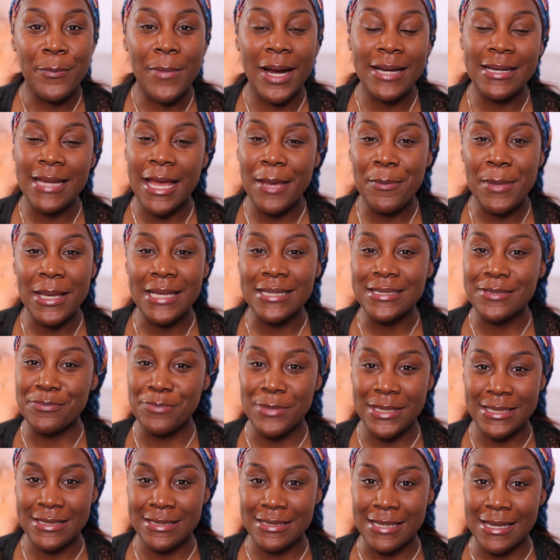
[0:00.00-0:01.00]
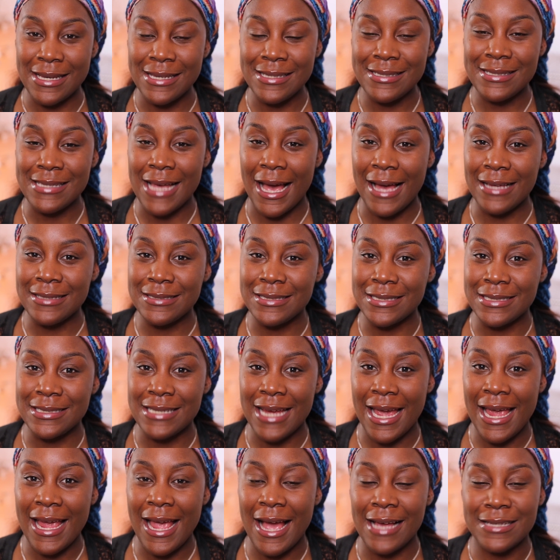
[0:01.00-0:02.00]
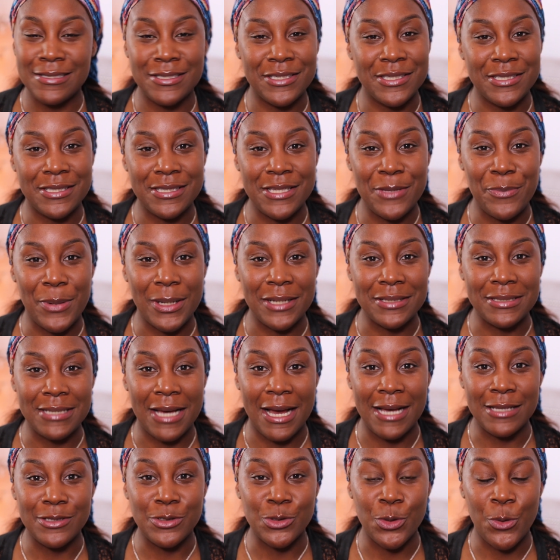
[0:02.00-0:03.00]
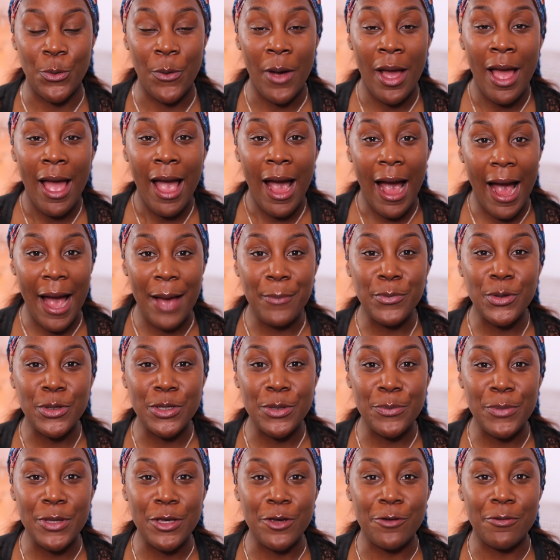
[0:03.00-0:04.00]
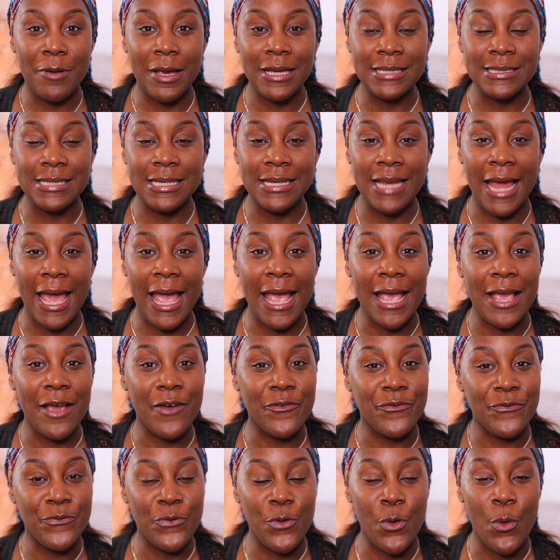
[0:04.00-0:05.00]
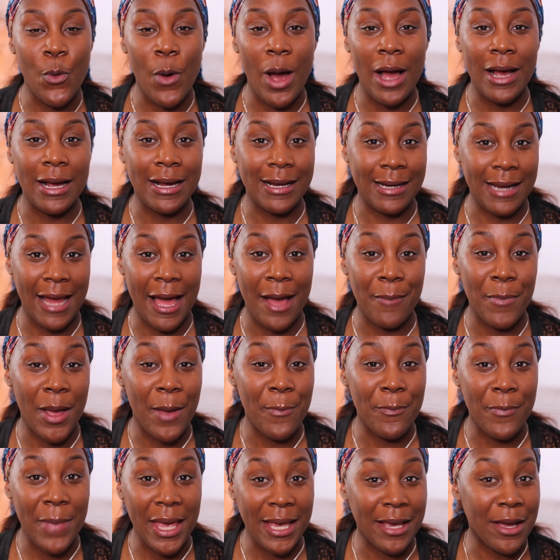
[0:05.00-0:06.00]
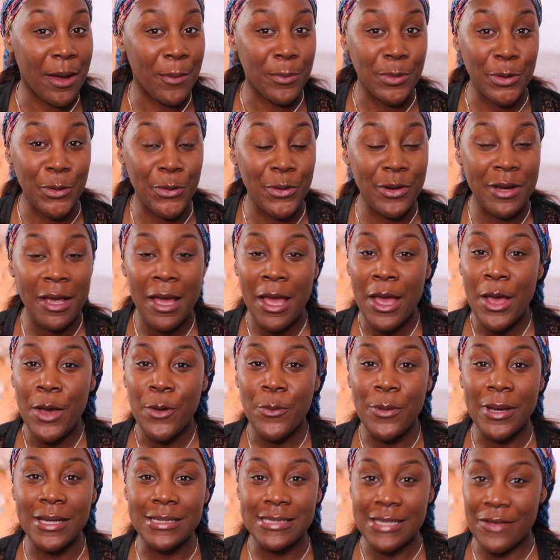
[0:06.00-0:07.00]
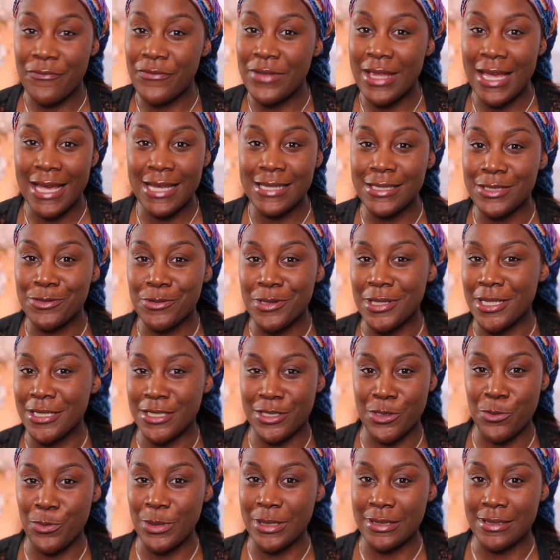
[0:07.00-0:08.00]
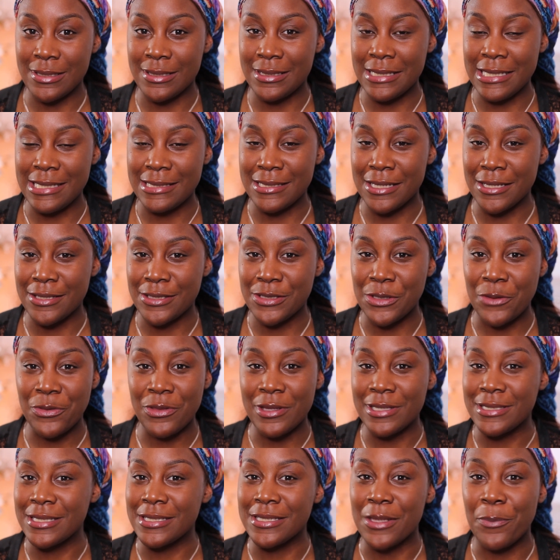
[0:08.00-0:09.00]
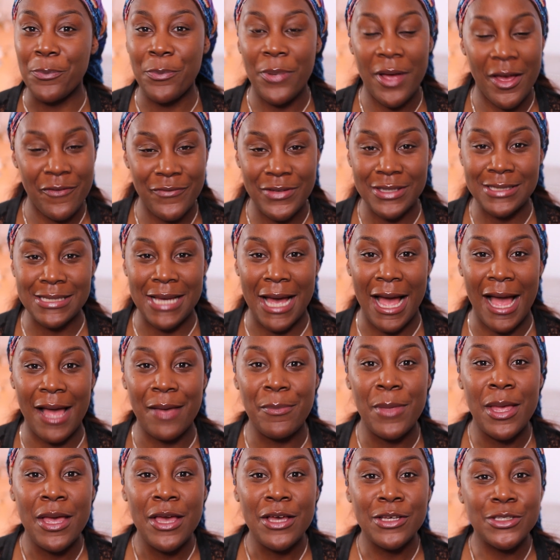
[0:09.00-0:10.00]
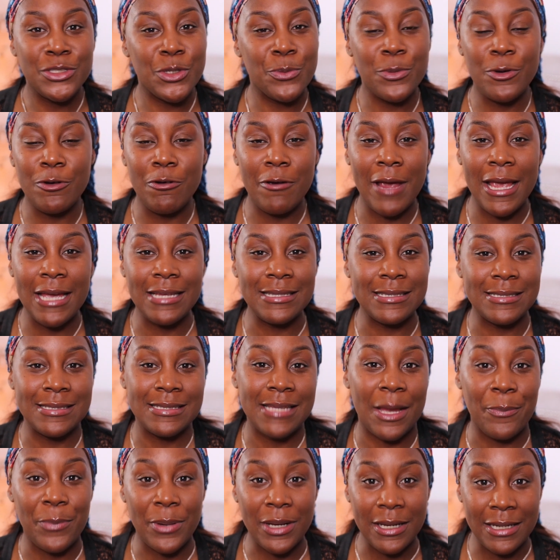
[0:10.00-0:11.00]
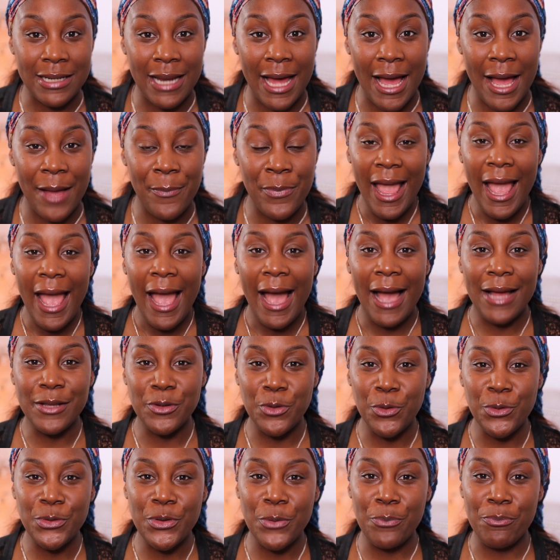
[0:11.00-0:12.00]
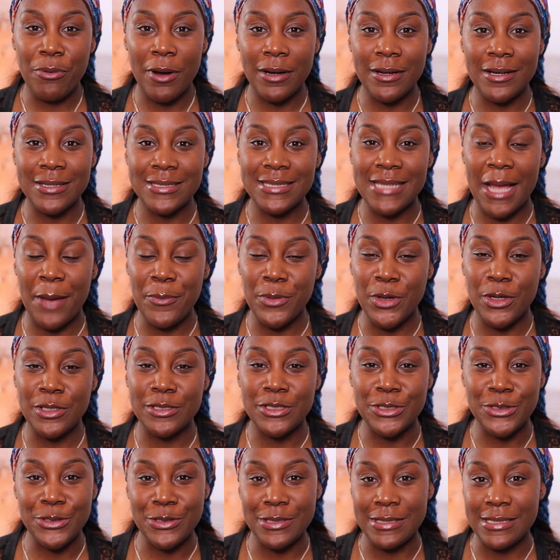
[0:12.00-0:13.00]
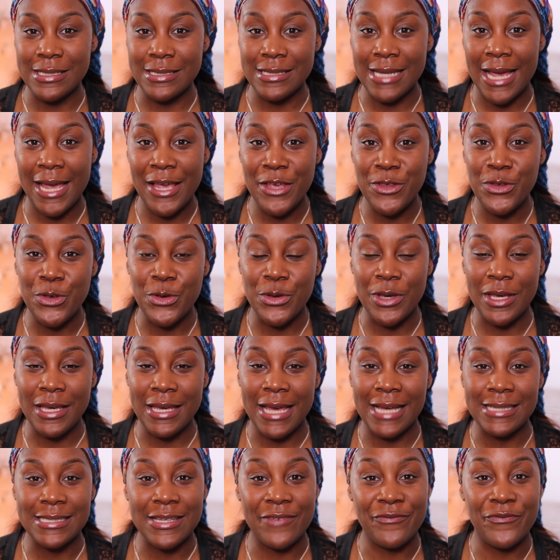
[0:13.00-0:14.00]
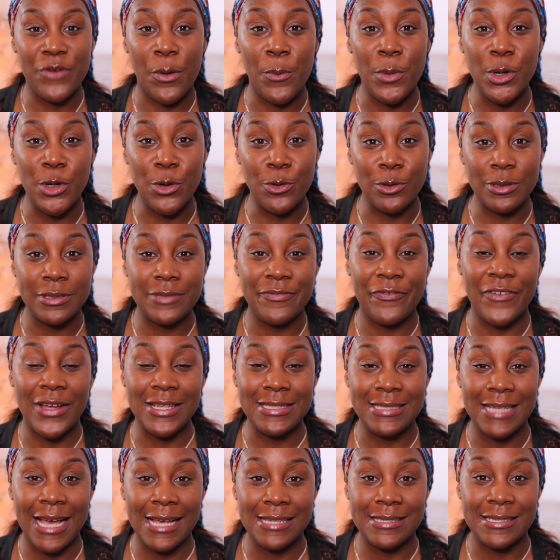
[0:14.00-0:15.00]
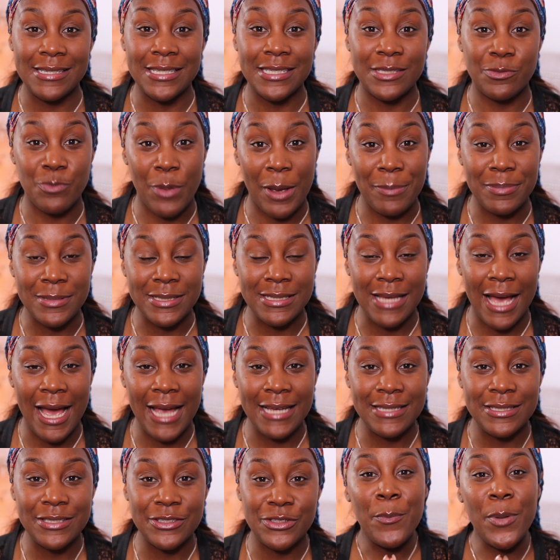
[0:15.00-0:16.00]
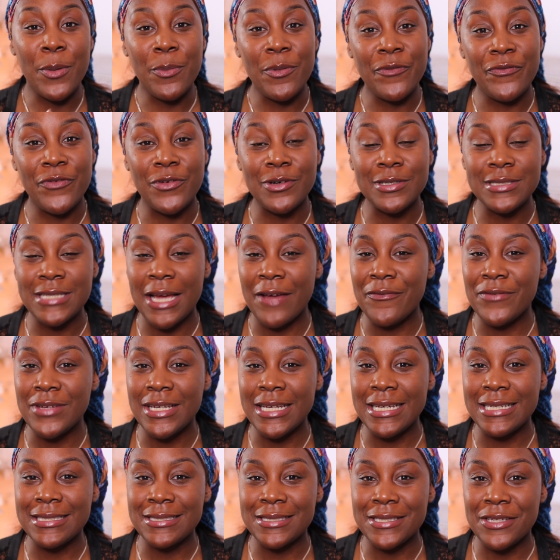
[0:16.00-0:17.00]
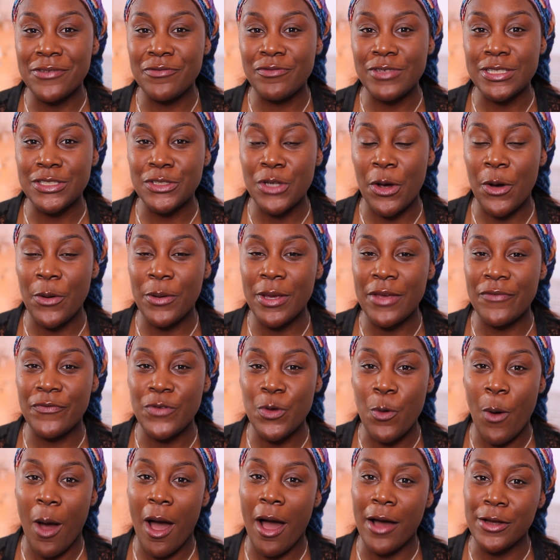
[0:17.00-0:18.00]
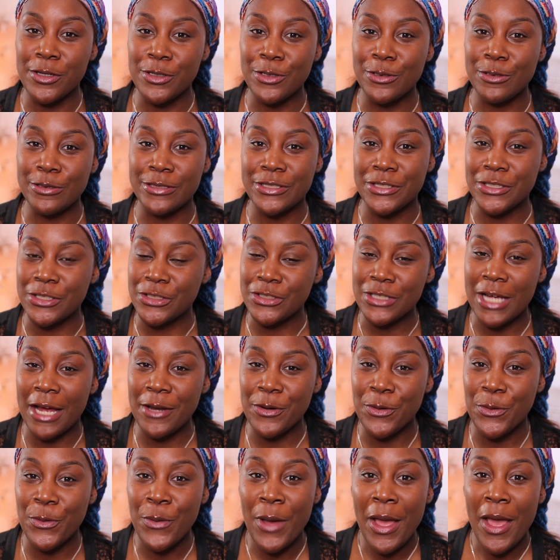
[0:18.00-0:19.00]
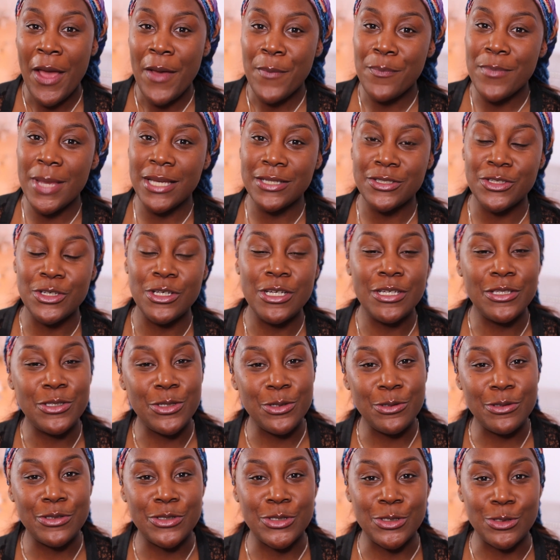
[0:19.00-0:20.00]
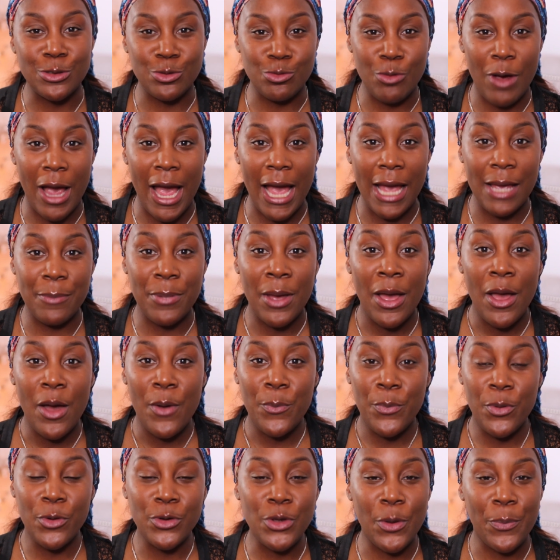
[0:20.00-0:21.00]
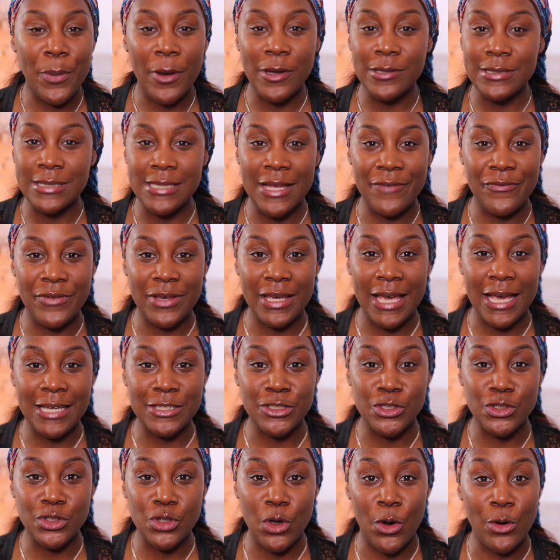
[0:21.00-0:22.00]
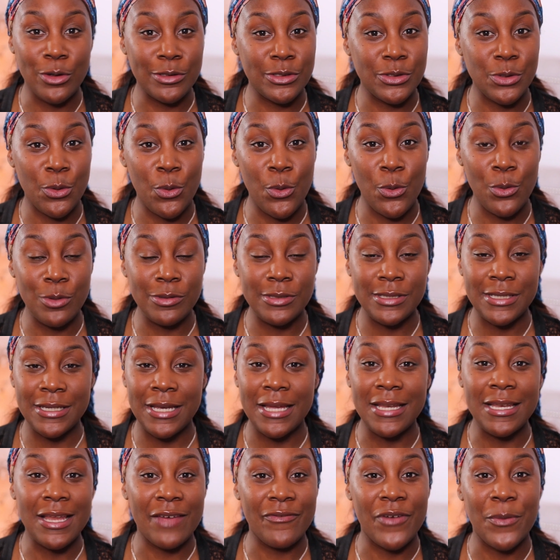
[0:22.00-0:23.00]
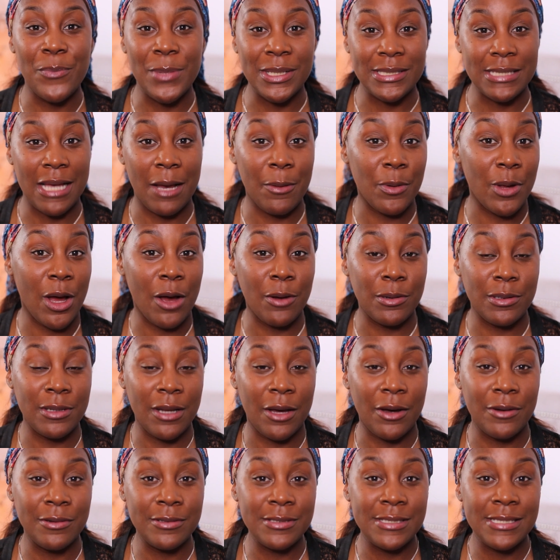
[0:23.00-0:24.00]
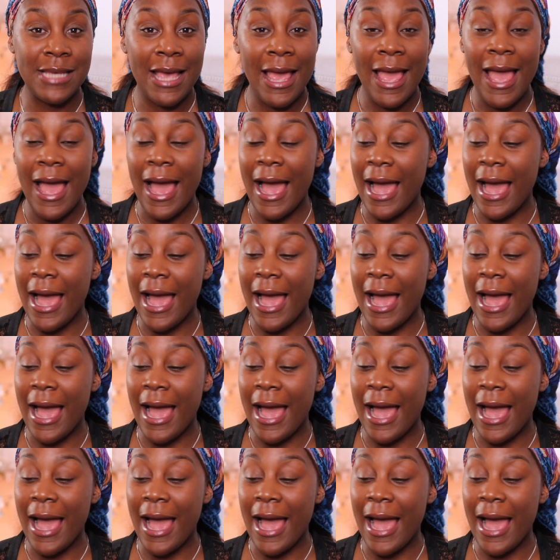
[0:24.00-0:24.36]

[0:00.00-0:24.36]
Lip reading: My name is Mrs. and today, as you can see by the title, I'm going to be creating a full glam makeup look. We are definitely entering into the winter season, so this is the perfect time to be creating this type of glam. And all the products that I'm going to use today, you can get it from Look Fantastic's website. But before diving into the video, if you are new to the channel, make sure you do subscribe, put your post notifications on to all so you never miss out on uploads.